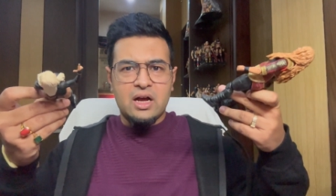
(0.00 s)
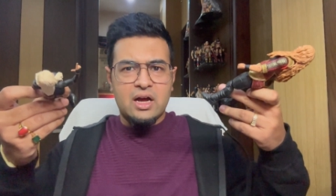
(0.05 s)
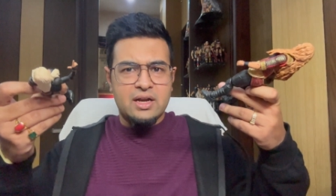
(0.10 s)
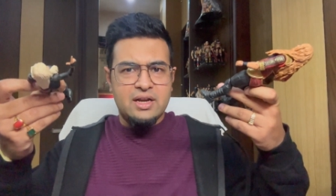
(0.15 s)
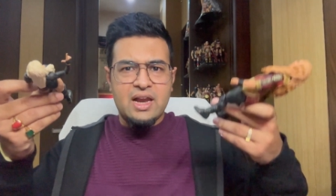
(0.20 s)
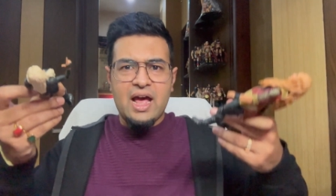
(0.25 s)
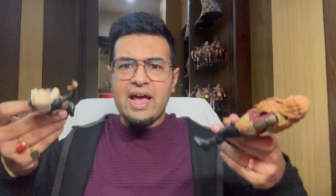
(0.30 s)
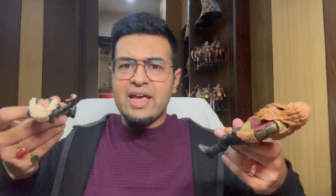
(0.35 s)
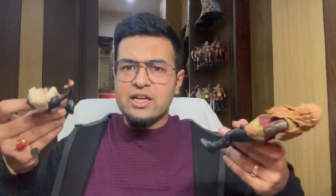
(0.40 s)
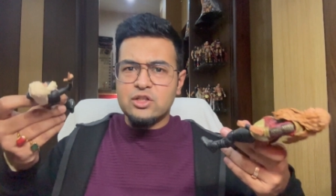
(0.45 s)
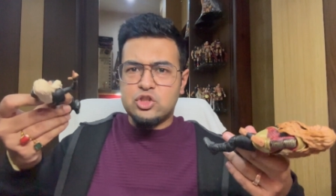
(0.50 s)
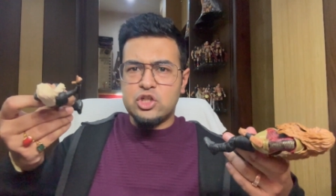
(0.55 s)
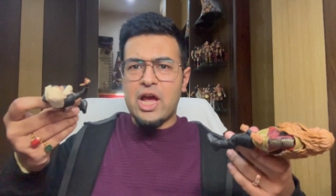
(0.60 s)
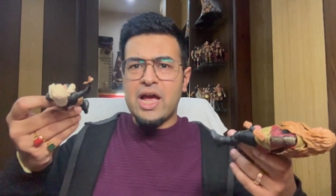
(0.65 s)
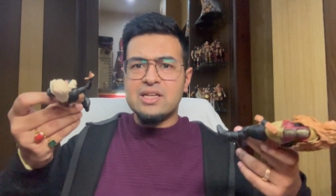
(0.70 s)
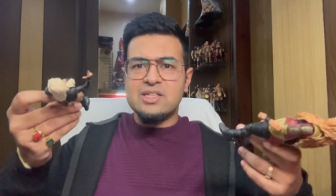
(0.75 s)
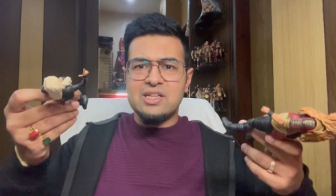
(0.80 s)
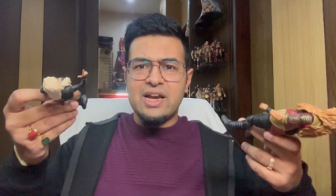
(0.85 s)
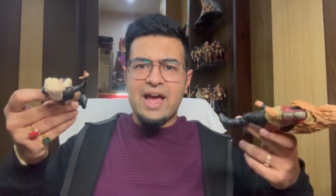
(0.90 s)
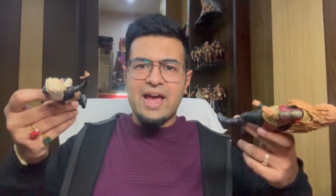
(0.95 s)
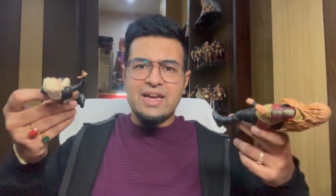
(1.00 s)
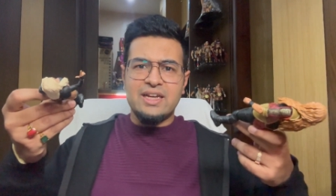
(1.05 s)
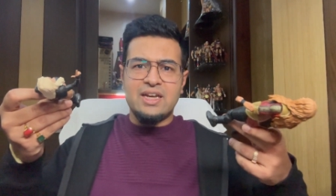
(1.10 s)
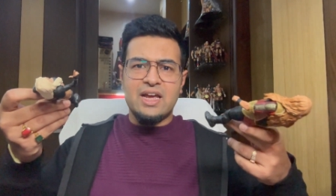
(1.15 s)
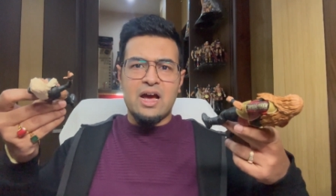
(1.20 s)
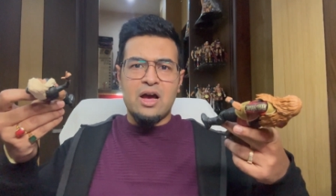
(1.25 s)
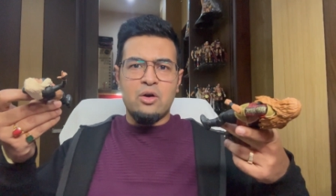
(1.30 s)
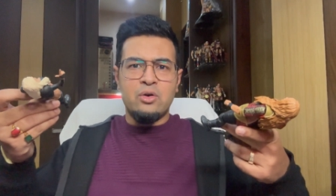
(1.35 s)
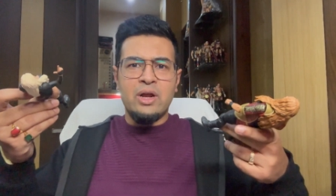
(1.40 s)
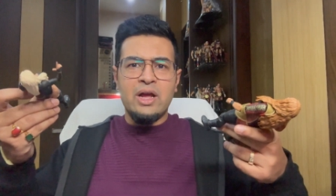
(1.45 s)
Nia Jax lying
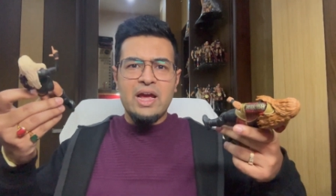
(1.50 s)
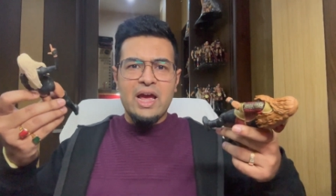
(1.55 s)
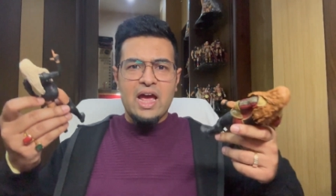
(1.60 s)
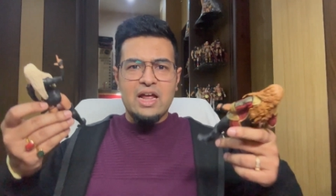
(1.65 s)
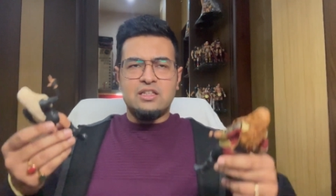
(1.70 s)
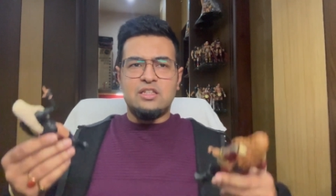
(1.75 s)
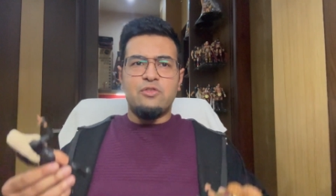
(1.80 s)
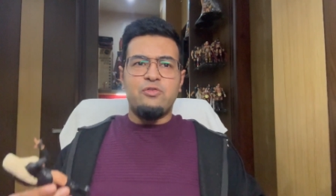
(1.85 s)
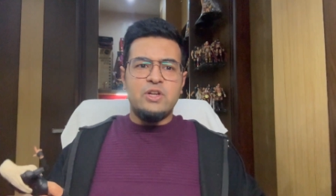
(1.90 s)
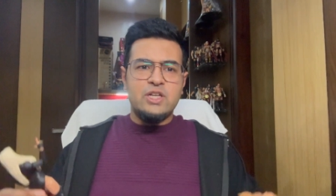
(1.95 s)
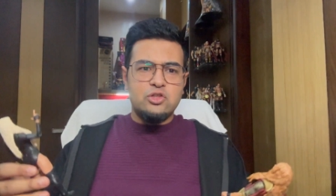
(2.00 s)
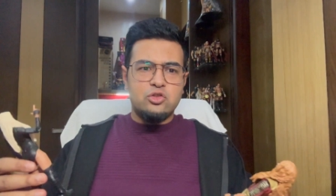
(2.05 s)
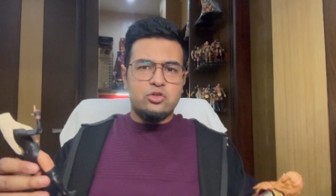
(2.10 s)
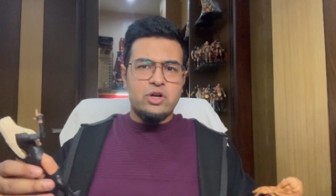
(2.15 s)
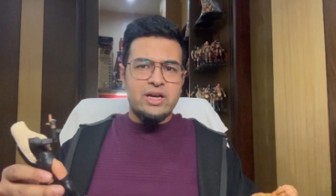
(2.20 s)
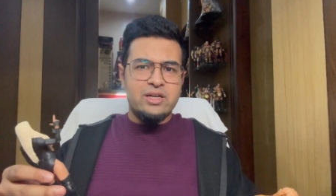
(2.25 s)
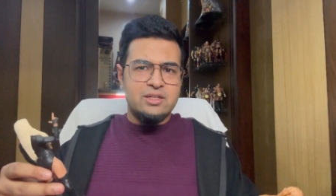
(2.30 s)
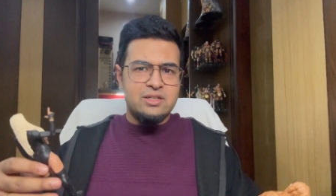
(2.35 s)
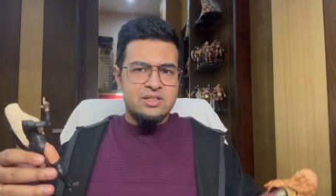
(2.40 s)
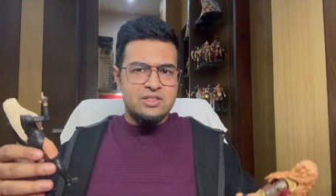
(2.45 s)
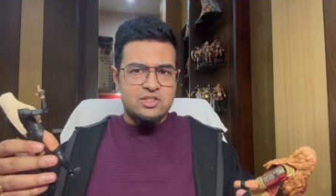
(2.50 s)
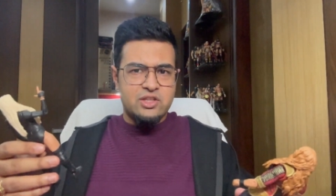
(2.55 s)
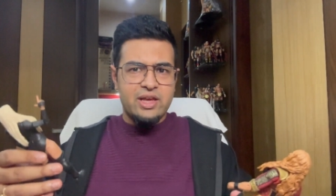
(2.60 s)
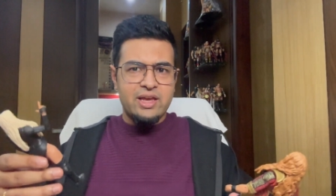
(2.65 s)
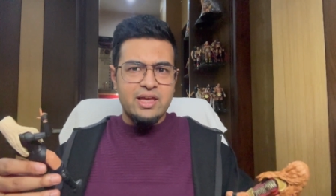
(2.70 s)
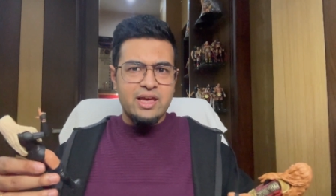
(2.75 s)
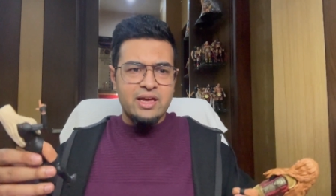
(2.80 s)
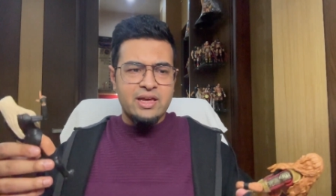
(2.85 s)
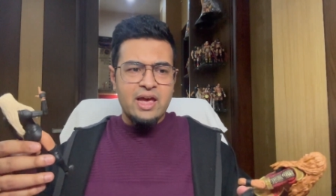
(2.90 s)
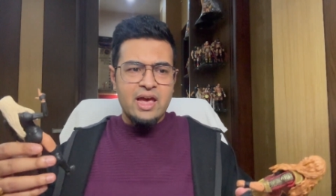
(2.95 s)
down, and Tiffany Stratton is
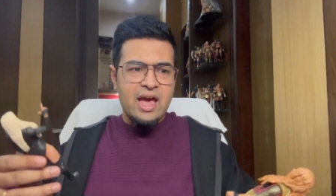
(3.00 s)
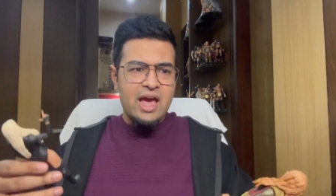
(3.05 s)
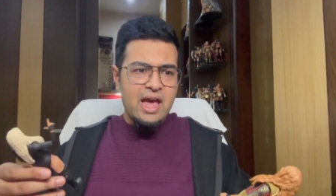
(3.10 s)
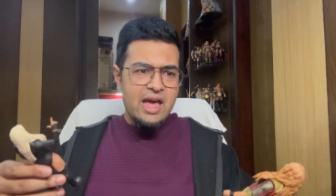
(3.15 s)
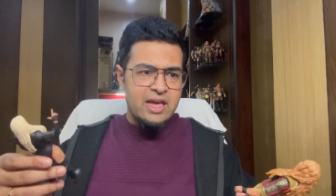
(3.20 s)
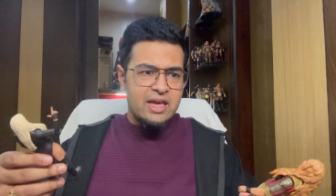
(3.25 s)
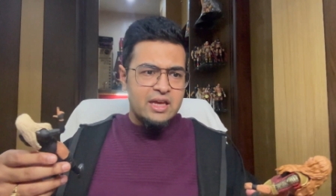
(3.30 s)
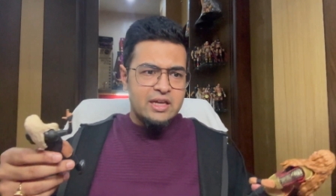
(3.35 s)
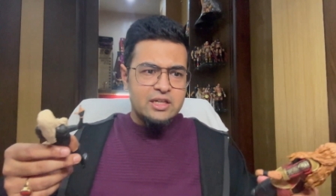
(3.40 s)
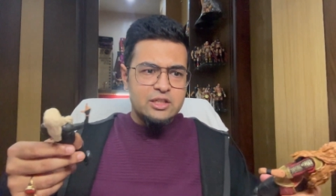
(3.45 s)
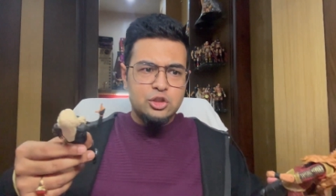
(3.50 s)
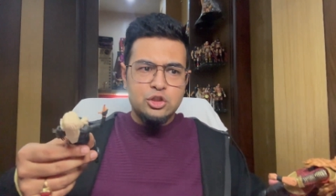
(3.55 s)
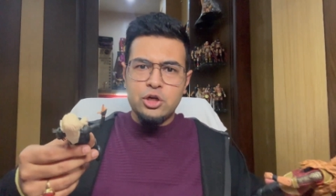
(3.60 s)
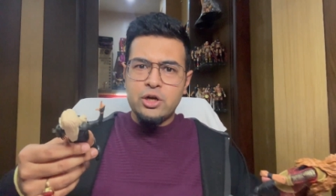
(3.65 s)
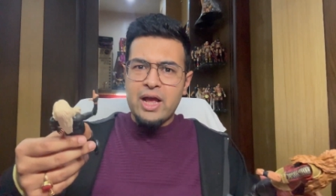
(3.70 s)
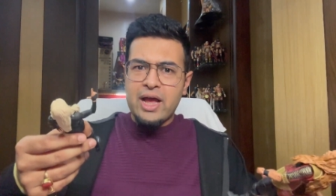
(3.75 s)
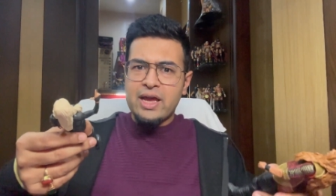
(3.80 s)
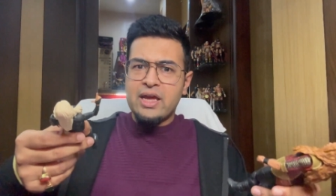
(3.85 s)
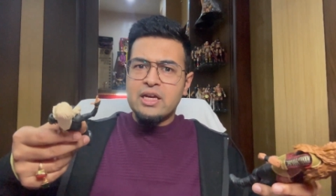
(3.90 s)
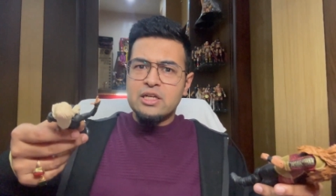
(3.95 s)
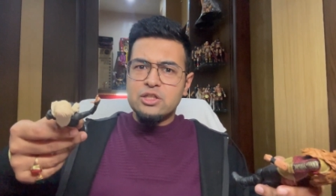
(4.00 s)
thinking, hey, should I